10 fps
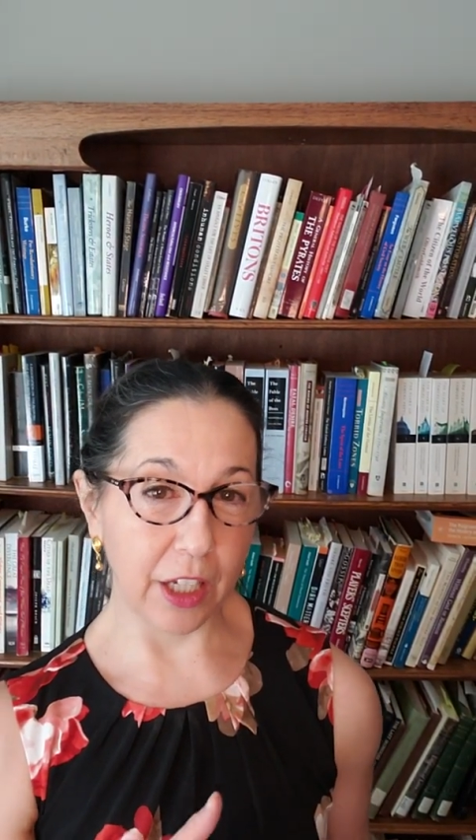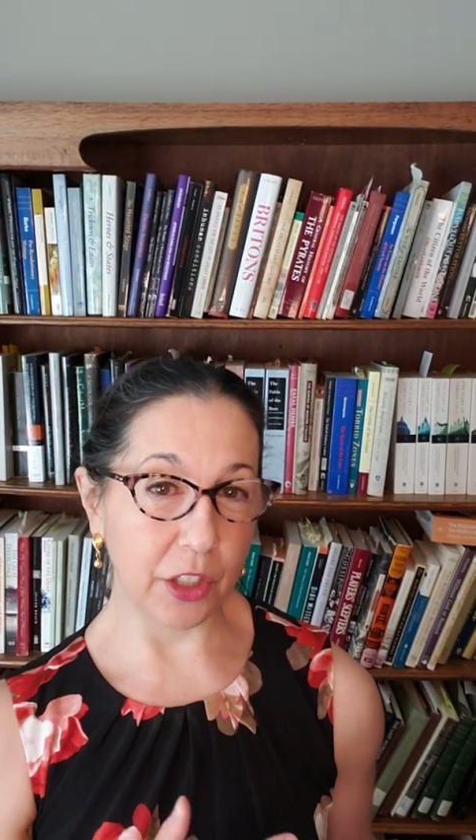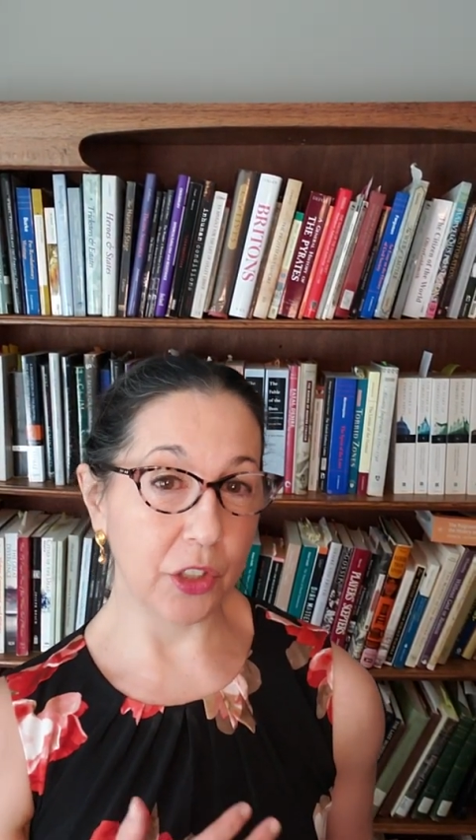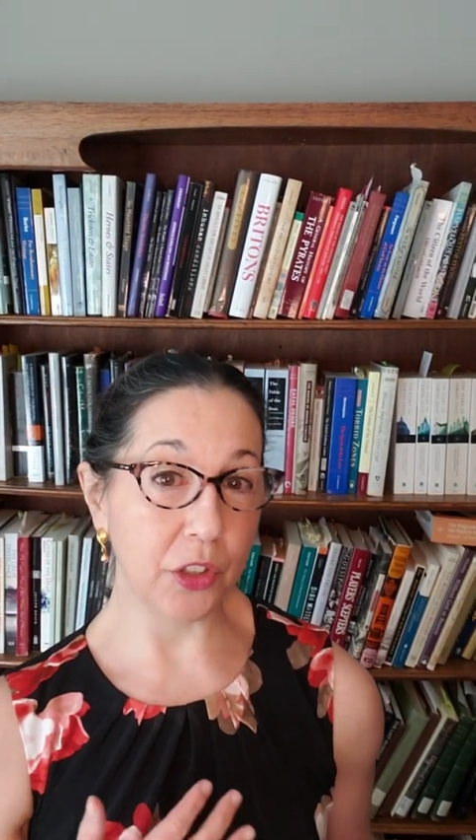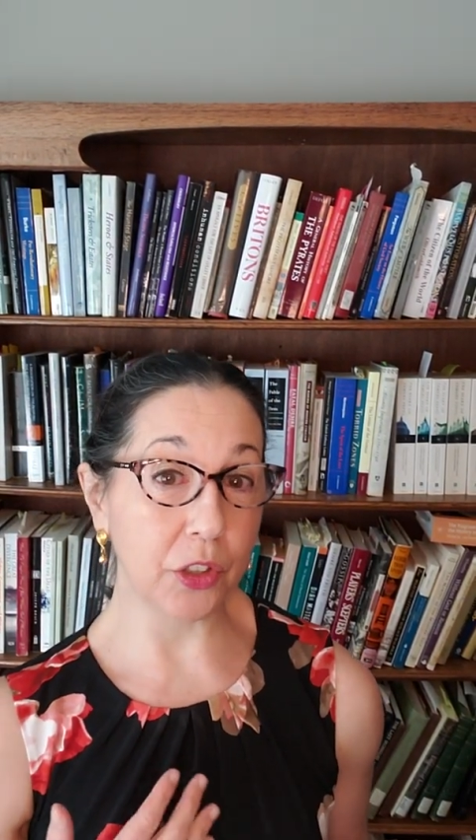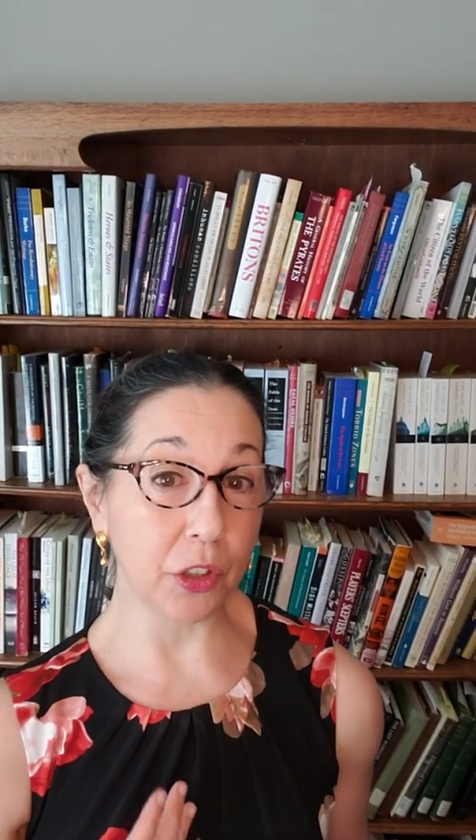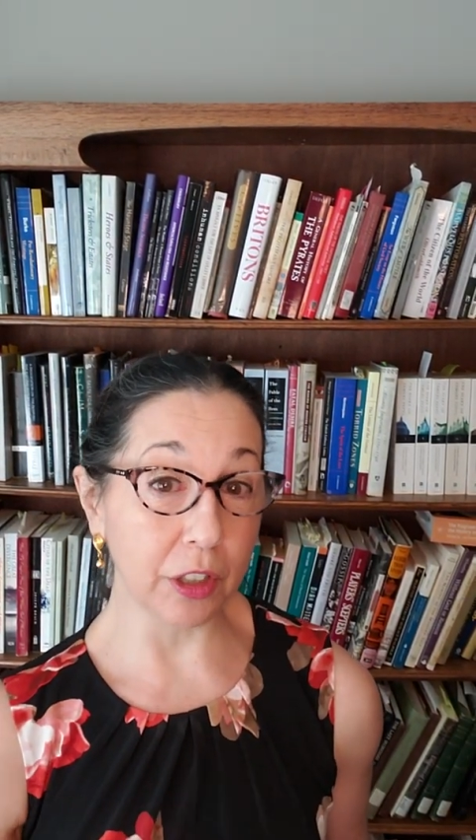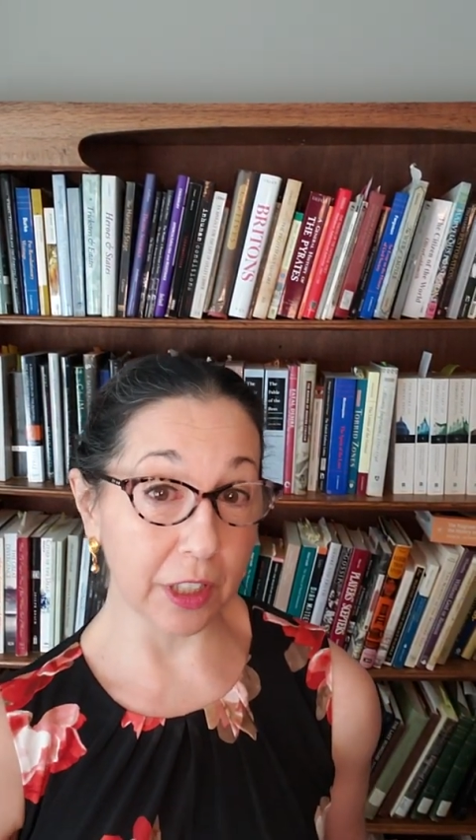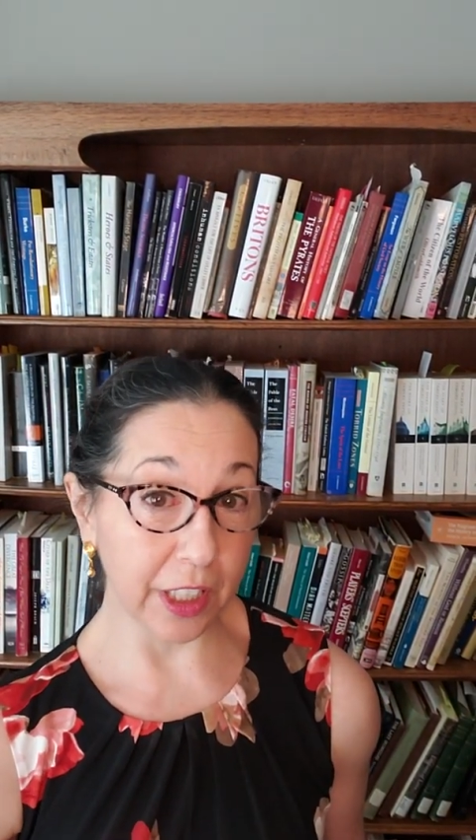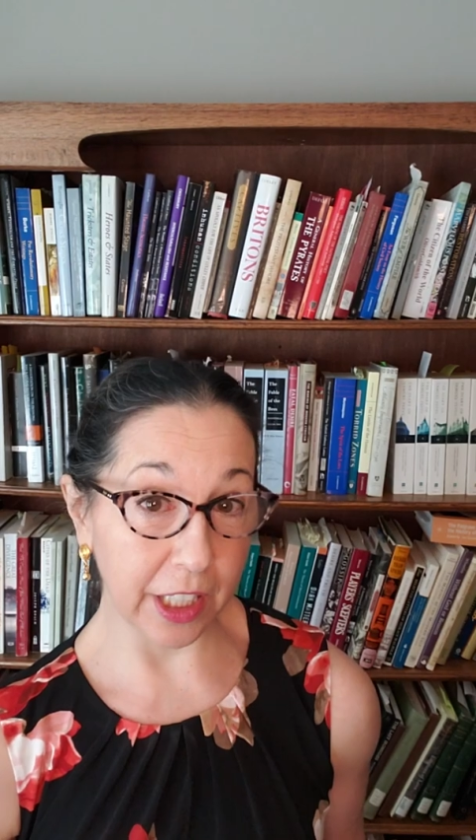
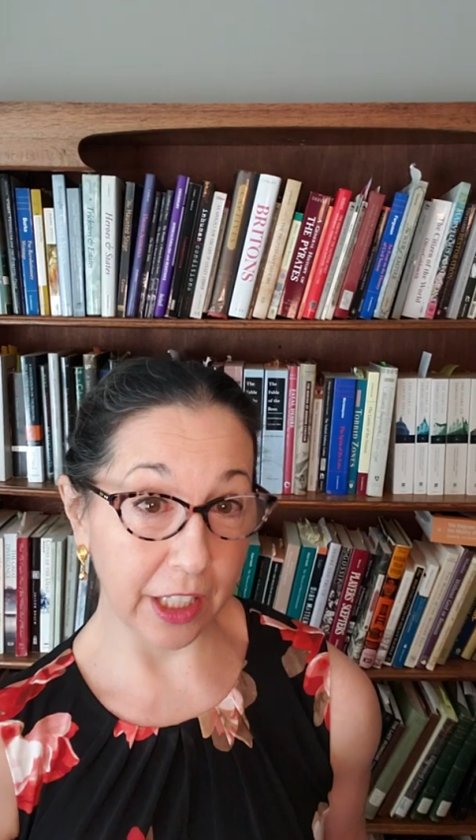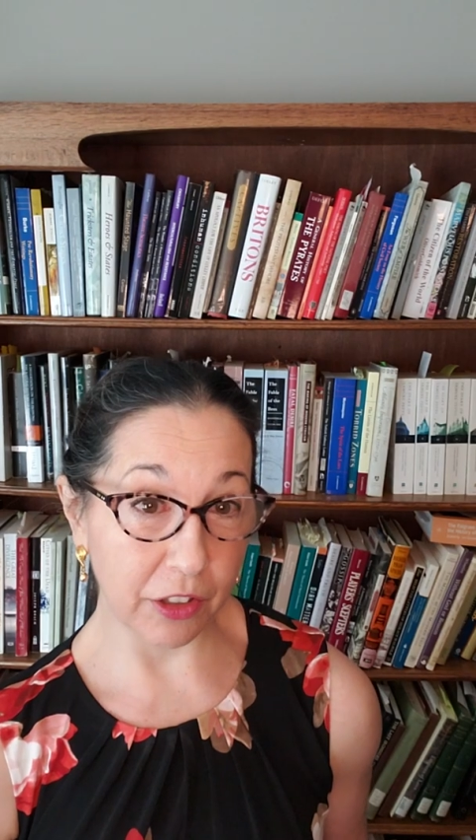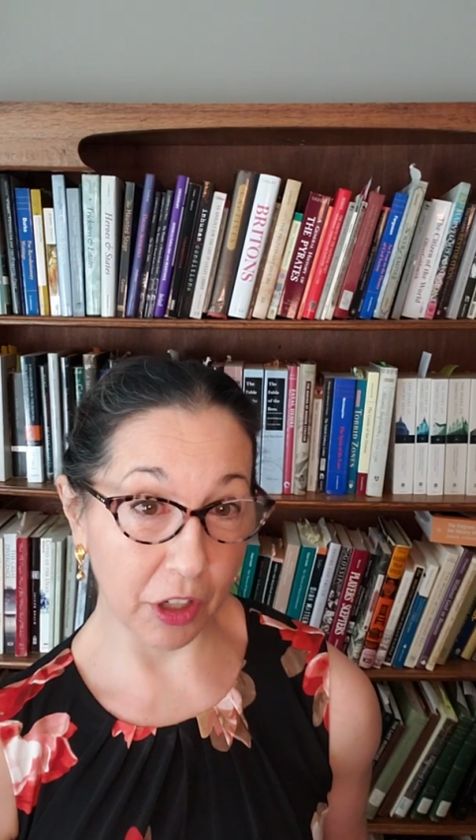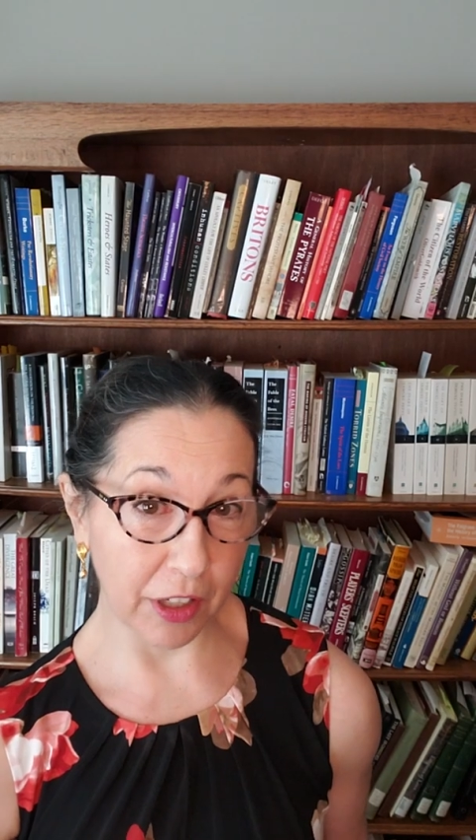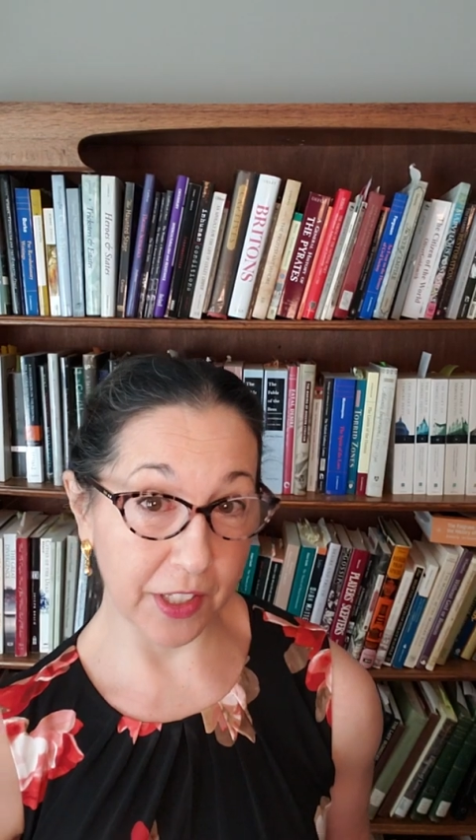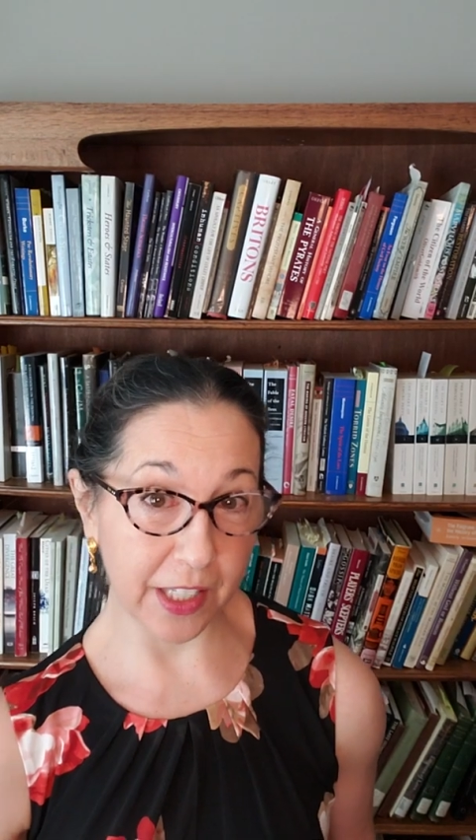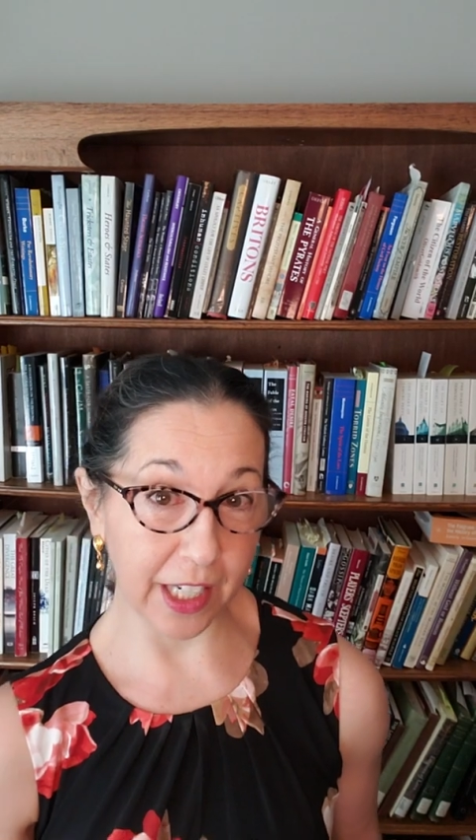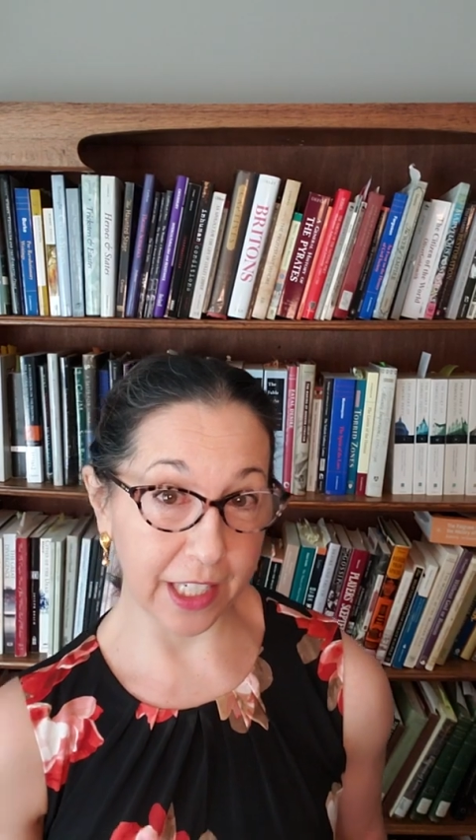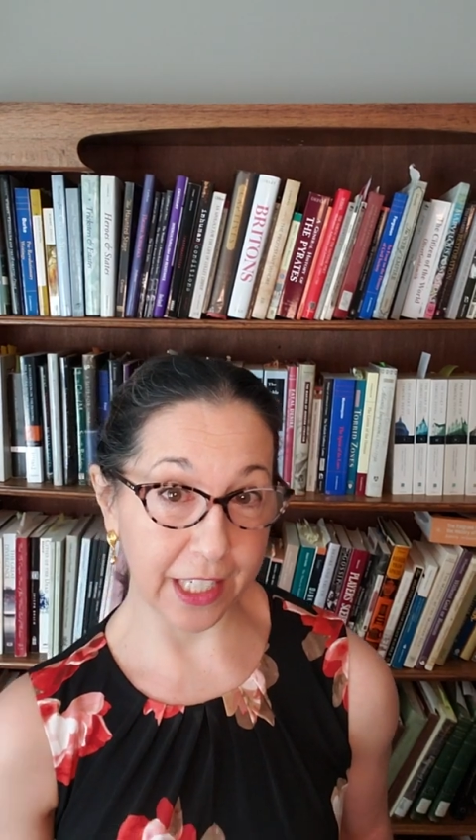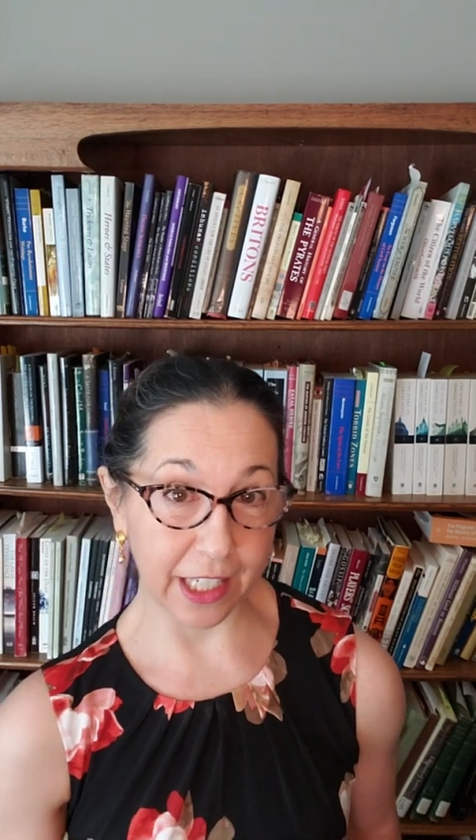Certainly, Charles
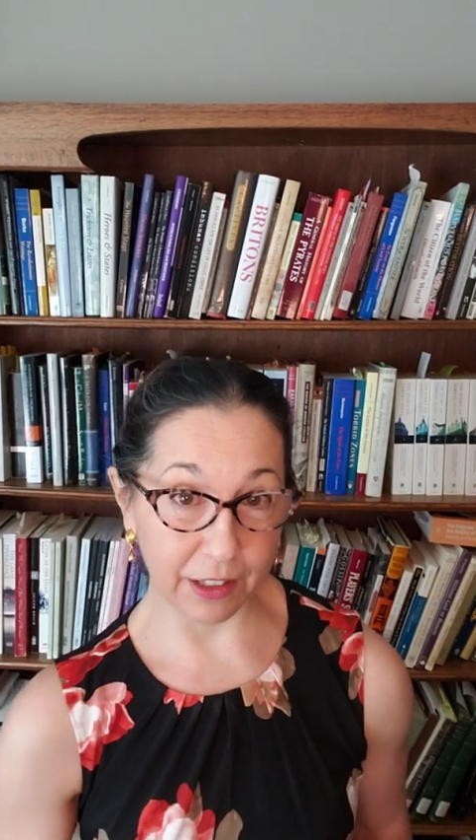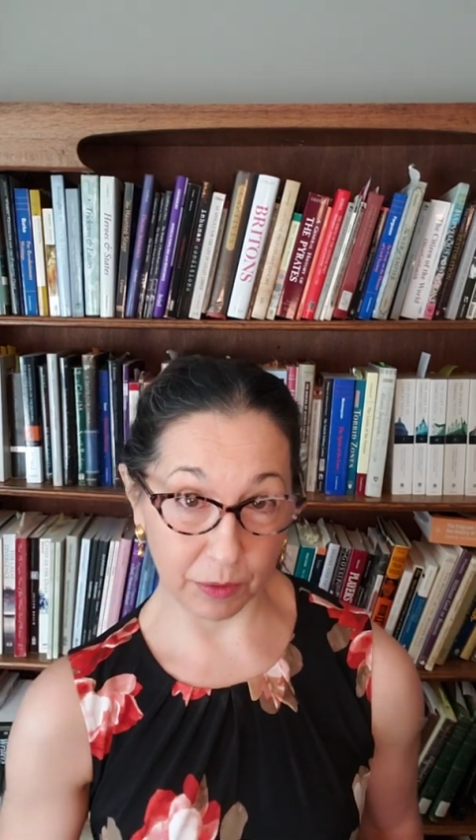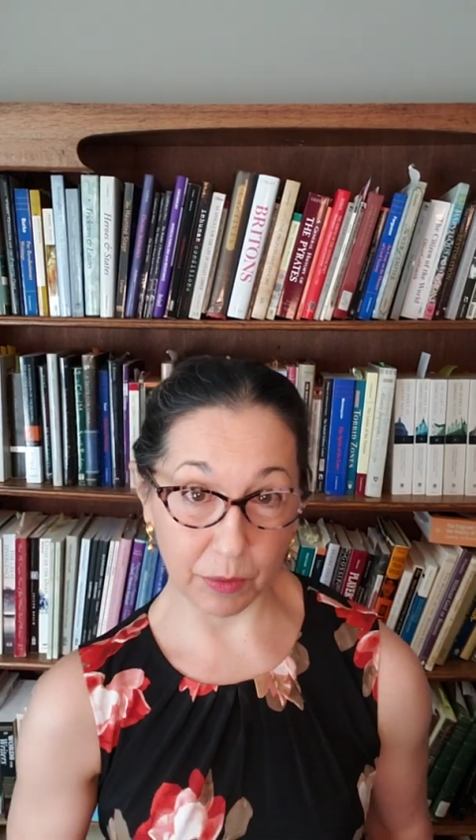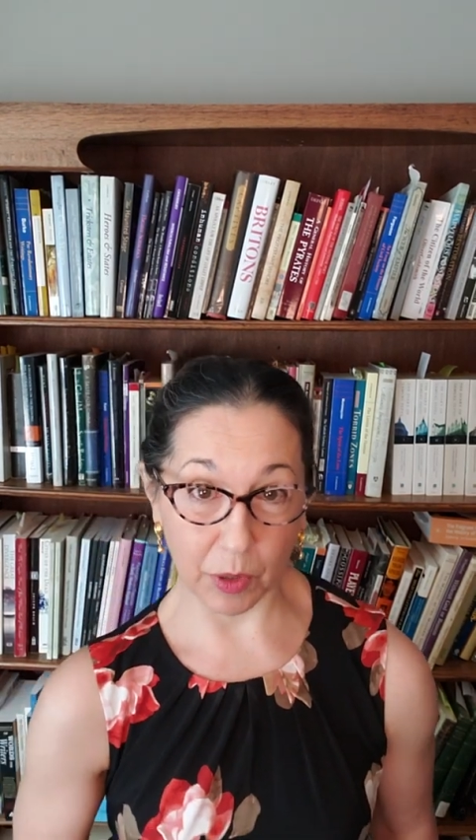II had